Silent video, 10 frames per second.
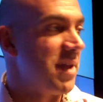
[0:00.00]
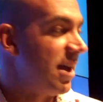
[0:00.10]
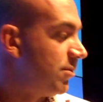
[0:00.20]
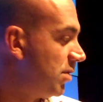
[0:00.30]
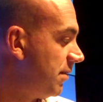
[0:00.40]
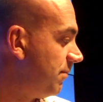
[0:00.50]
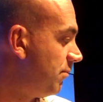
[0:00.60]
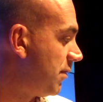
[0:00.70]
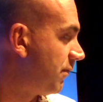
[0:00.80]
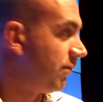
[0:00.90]
And we've
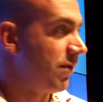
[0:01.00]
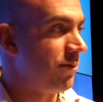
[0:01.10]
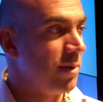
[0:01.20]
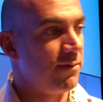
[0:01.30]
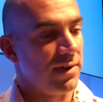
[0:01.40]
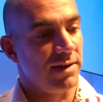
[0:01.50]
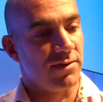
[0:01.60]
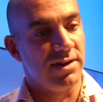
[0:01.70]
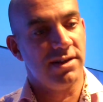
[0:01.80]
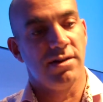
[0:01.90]
been feeling
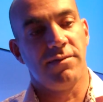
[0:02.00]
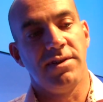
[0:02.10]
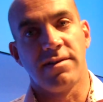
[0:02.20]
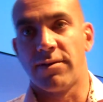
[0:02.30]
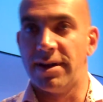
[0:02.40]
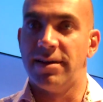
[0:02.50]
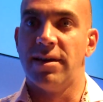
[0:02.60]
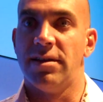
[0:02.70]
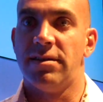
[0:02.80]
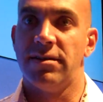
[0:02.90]
the need of integrating
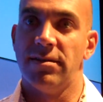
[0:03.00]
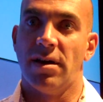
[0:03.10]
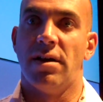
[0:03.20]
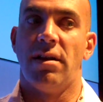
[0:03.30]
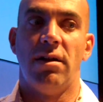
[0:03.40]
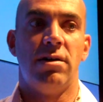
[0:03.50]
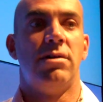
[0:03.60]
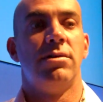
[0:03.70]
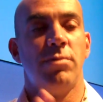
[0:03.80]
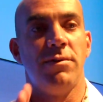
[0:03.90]
it
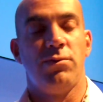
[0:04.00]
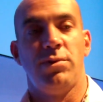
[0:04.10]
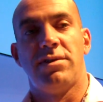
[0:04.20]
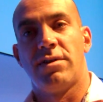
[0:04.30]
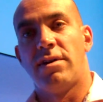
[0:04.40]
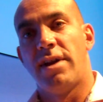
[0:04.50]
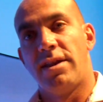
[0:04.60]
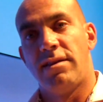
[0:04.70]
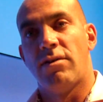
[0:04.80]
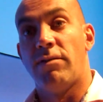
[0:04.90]
along with Twitter
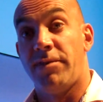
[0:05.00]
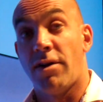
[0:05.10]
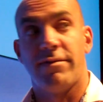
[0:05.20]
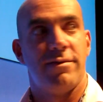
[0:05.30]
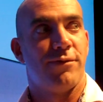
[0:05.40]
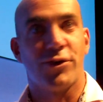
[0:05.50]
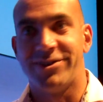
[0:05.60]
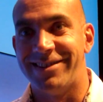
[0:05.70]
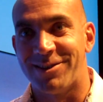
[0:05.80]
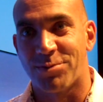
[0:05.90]
and the other
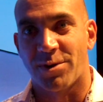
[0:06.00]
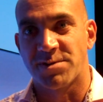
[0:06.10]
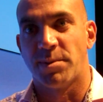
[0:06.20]
40 networks,